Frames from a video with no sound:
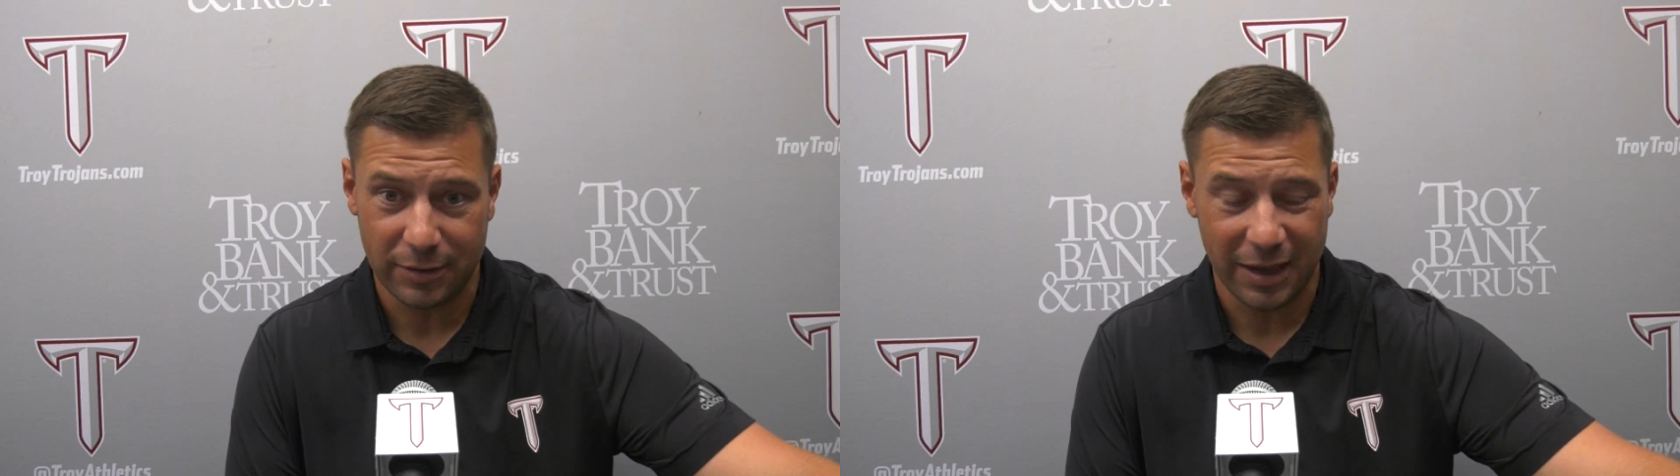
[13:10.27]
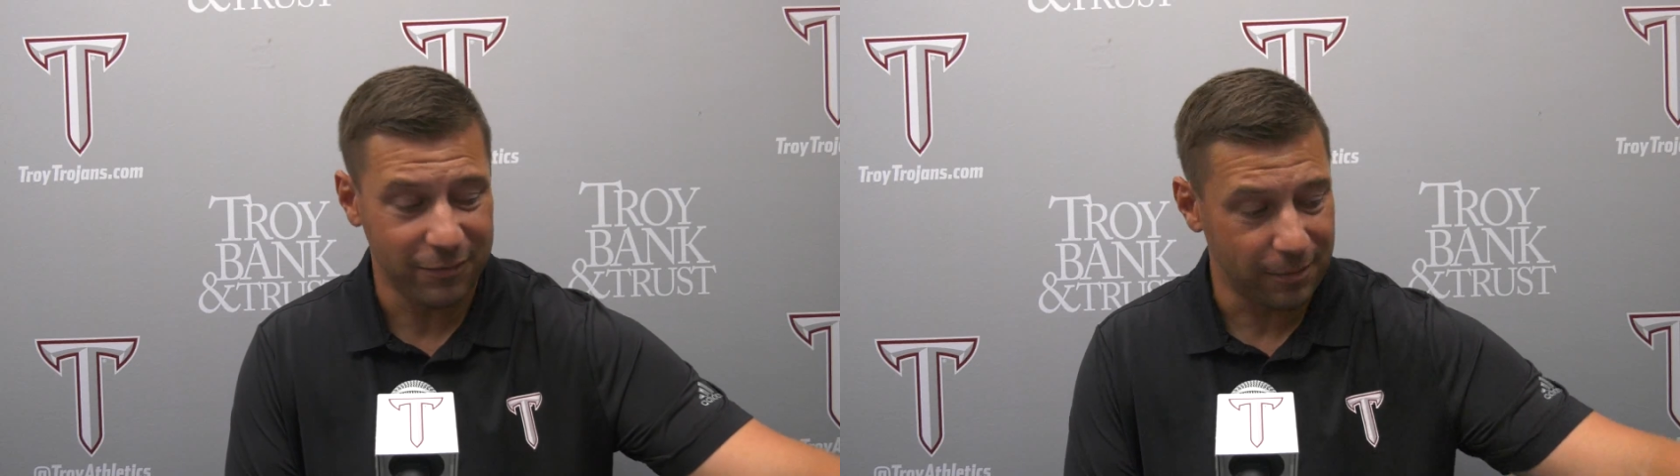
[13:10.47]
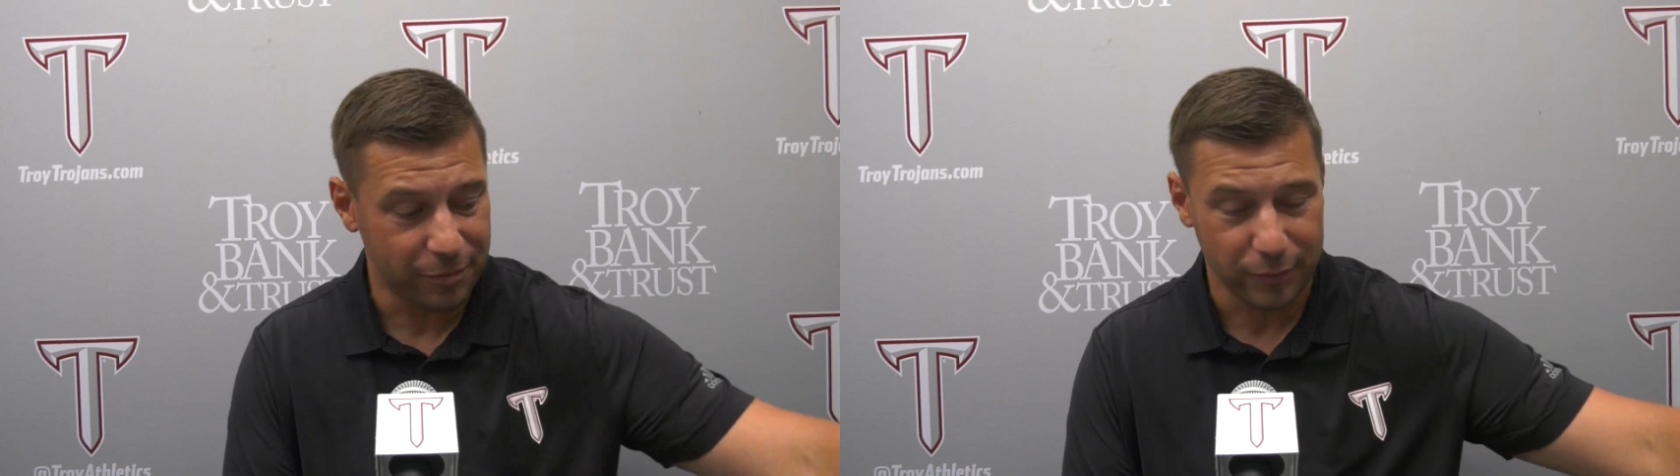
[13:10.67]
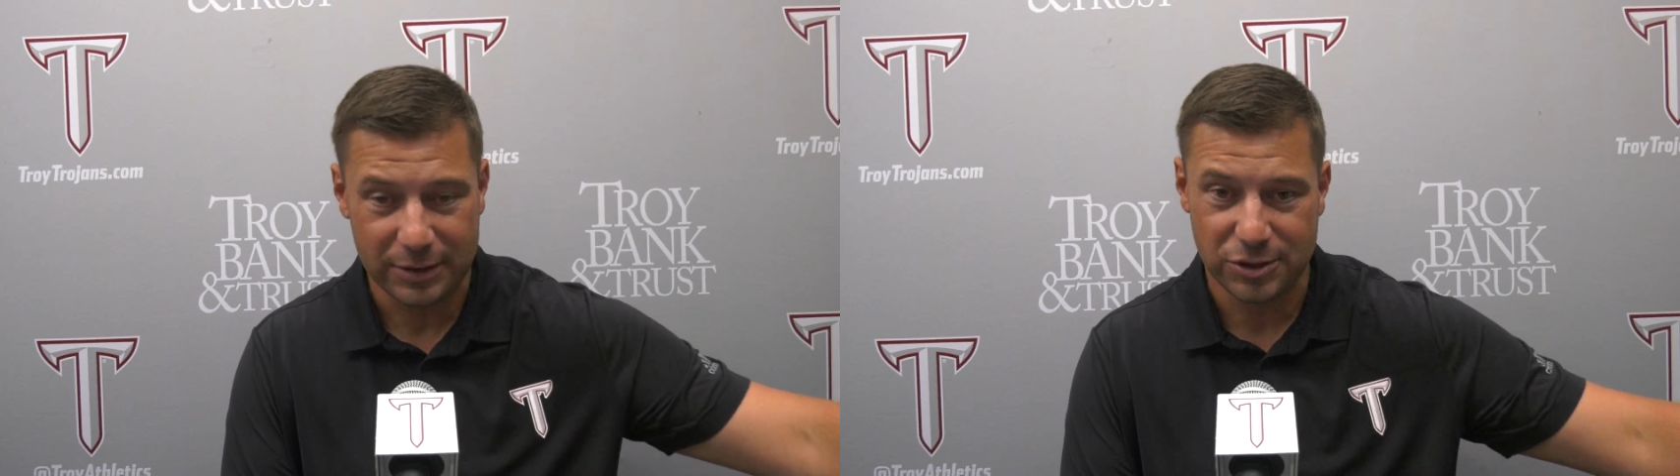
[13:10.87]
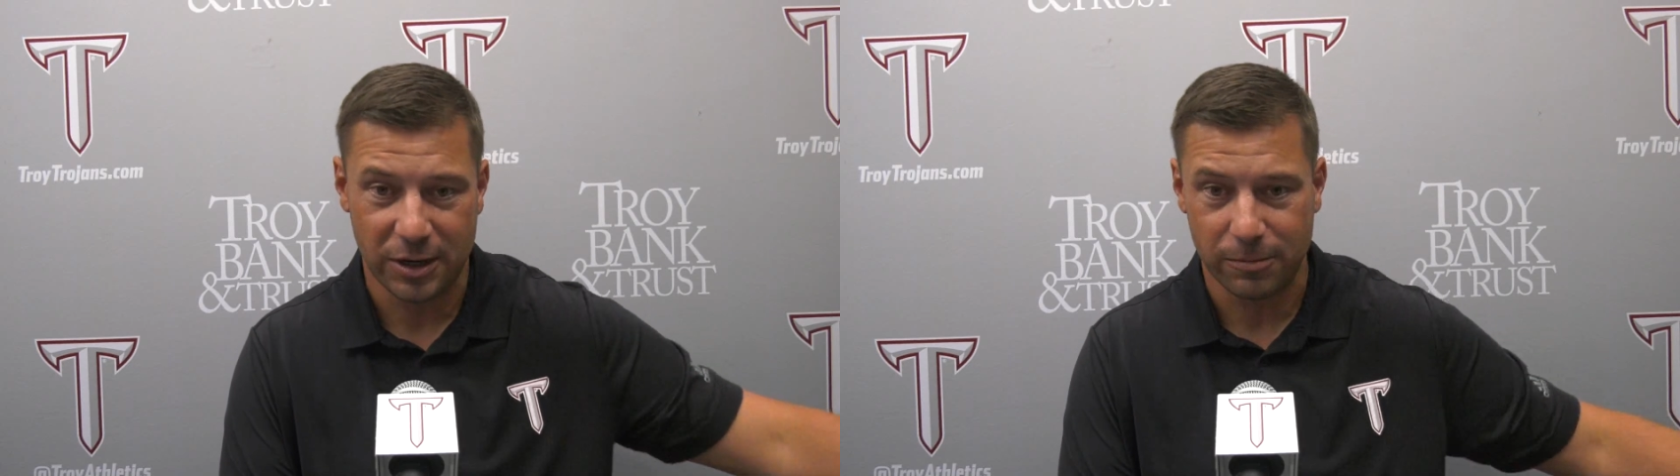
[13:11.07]
We gave up 3
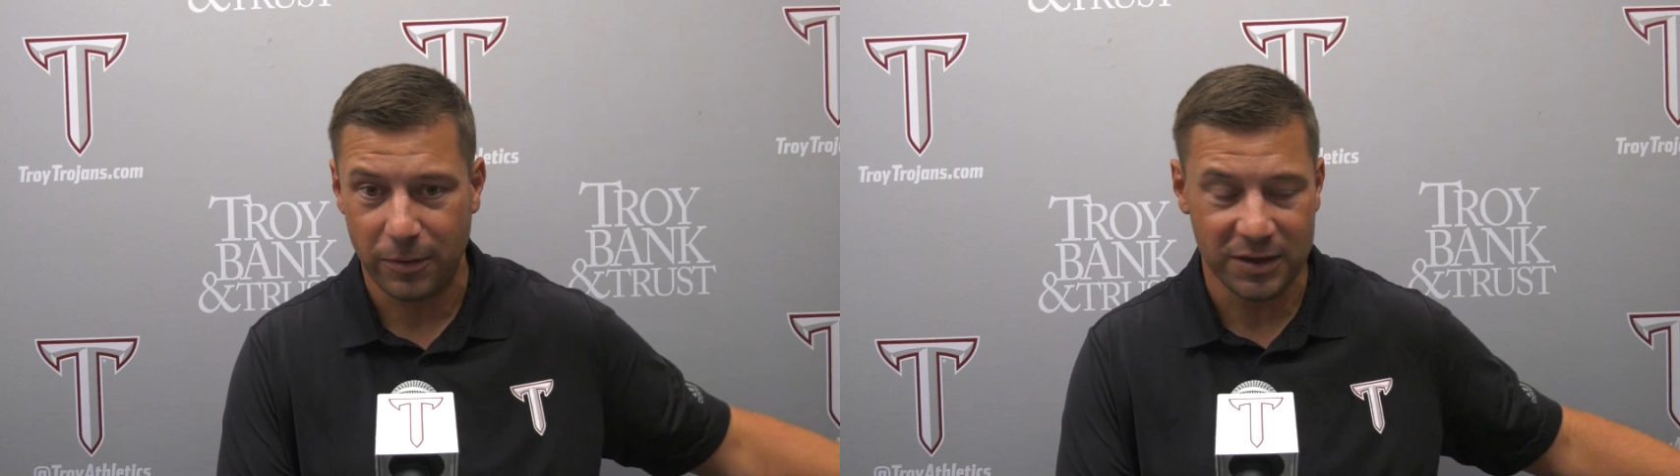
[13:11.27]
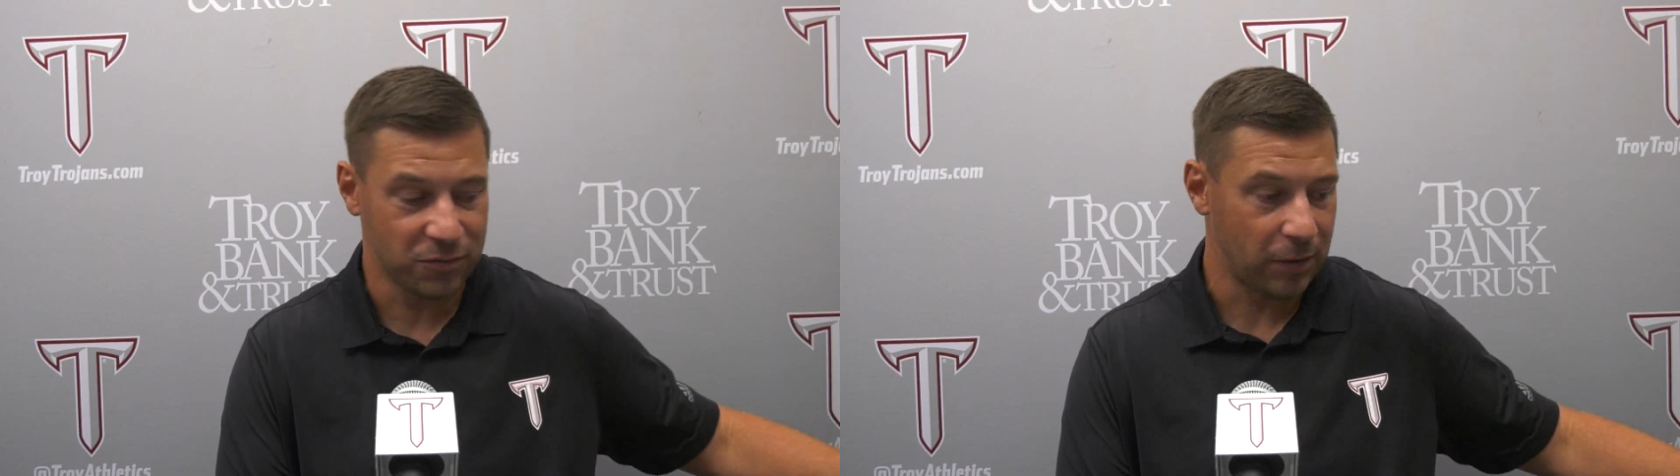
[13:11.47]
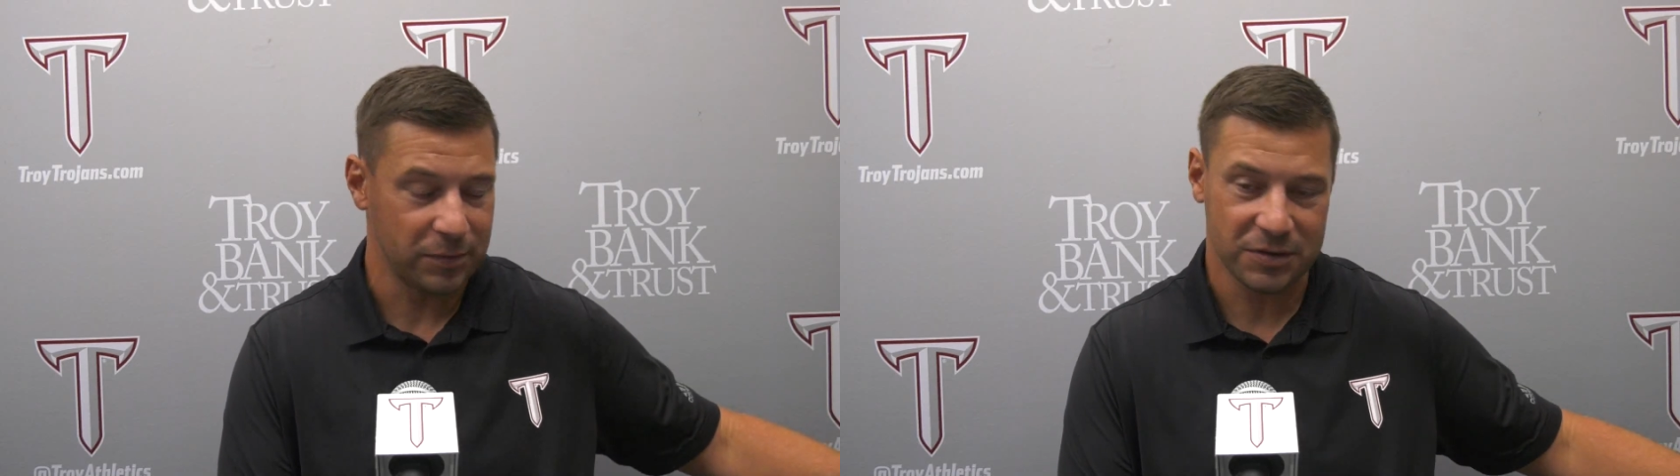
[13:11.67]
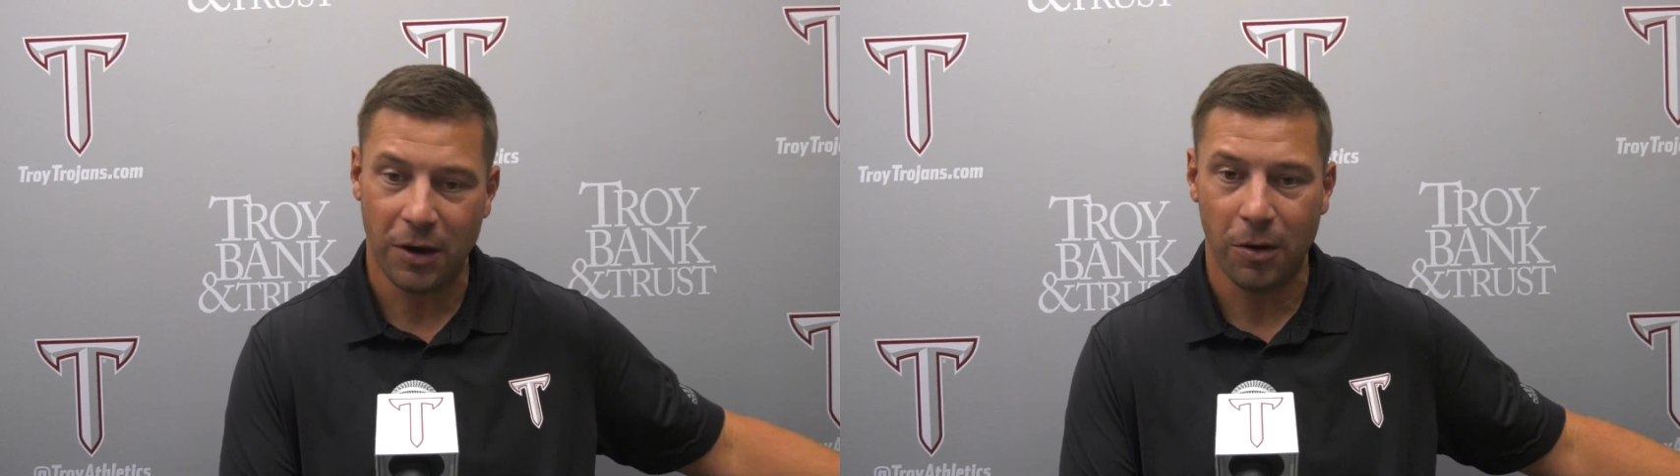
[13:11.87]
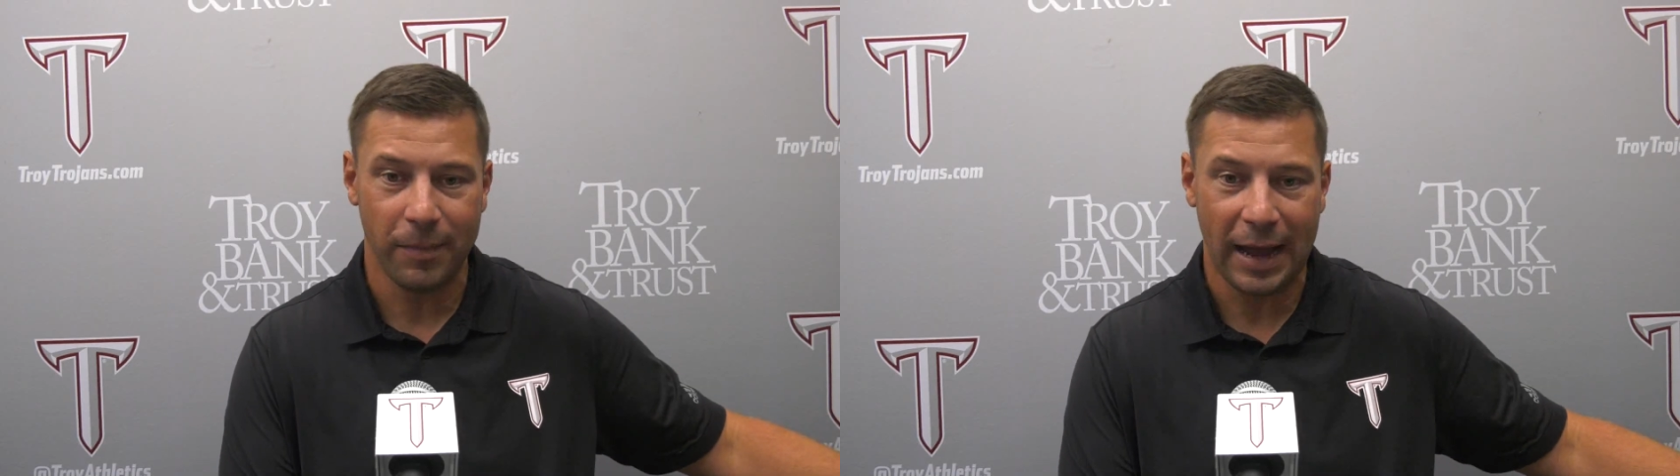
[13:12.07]
chunk plays. One of them was
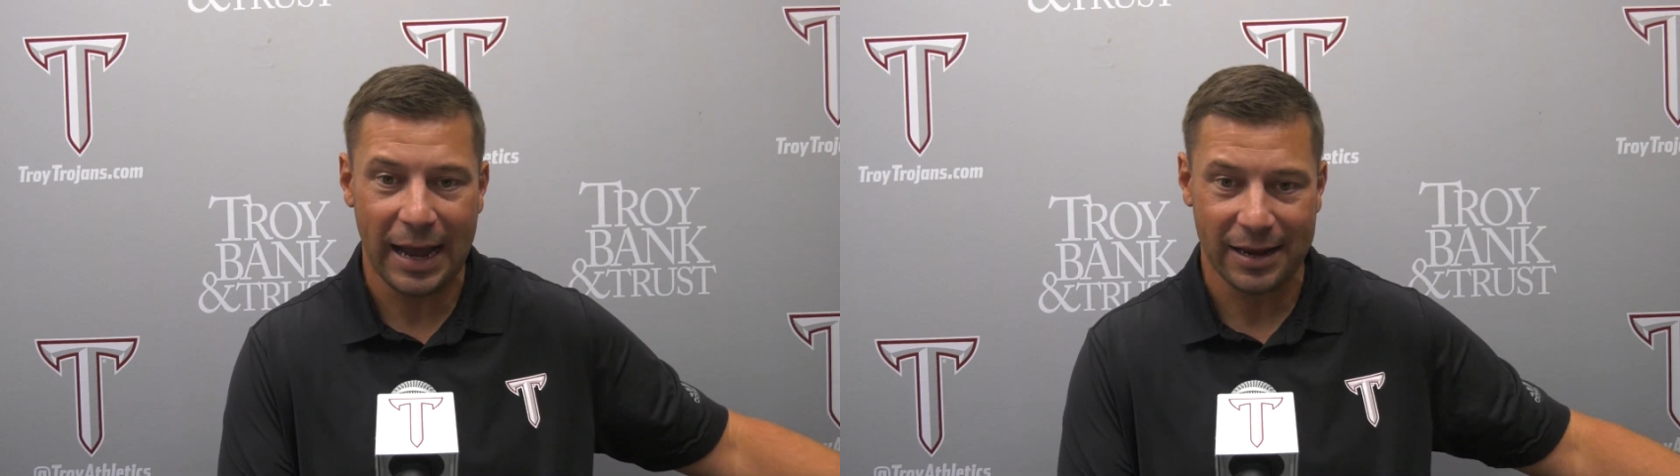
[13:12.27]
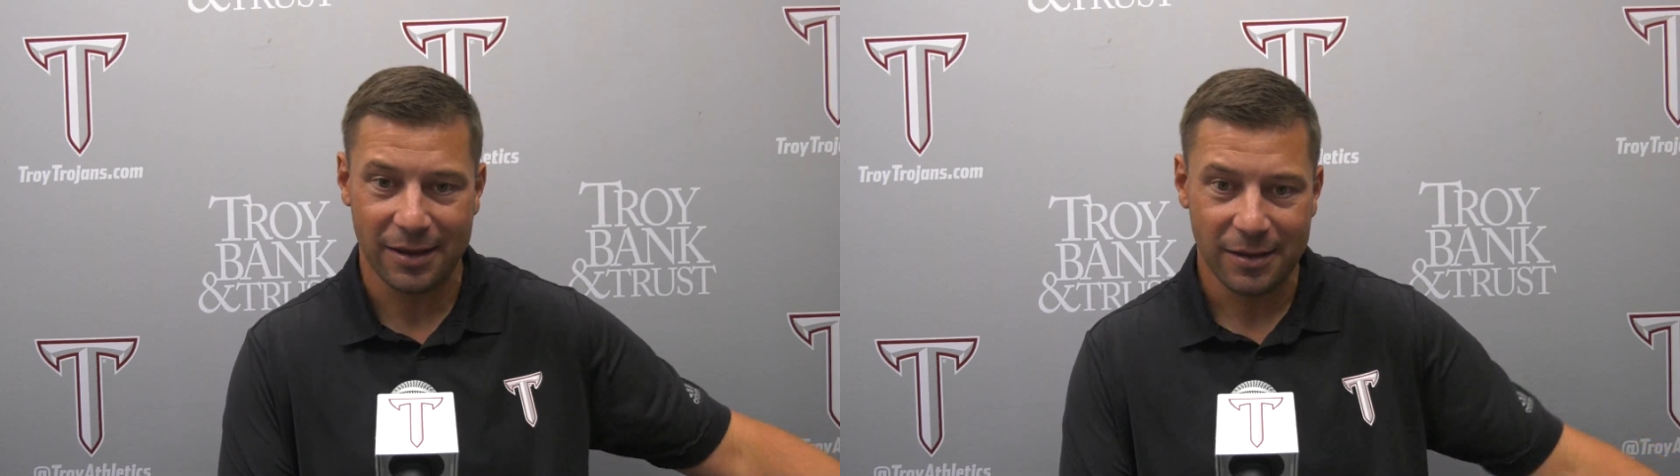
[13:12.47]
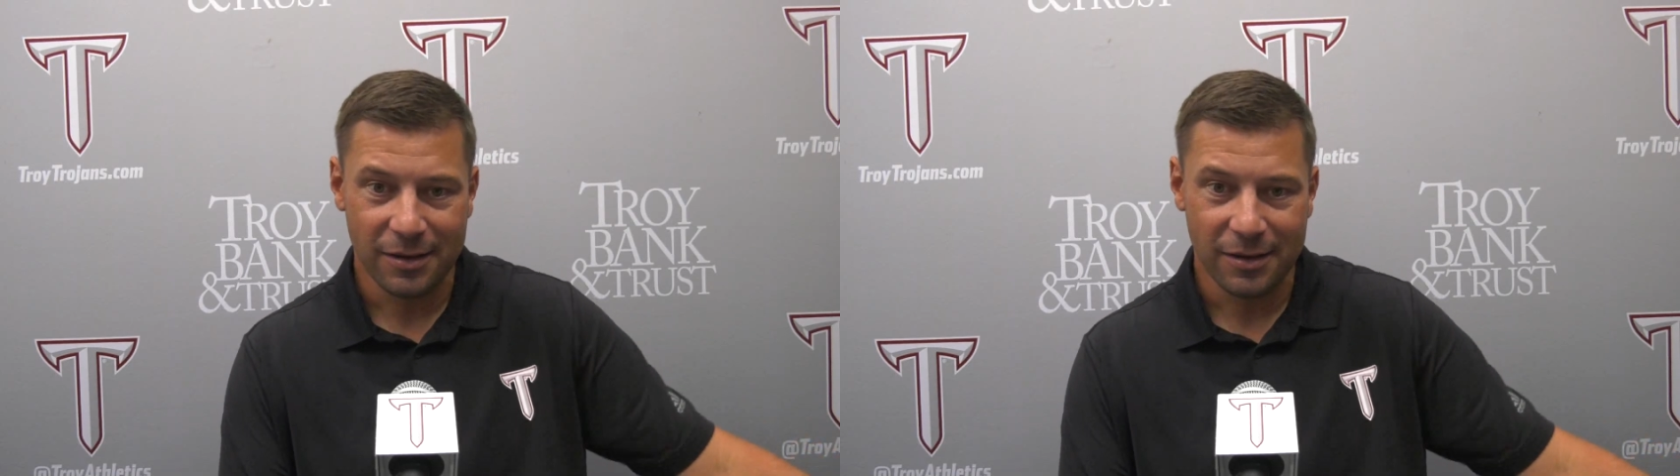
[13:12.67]
called back.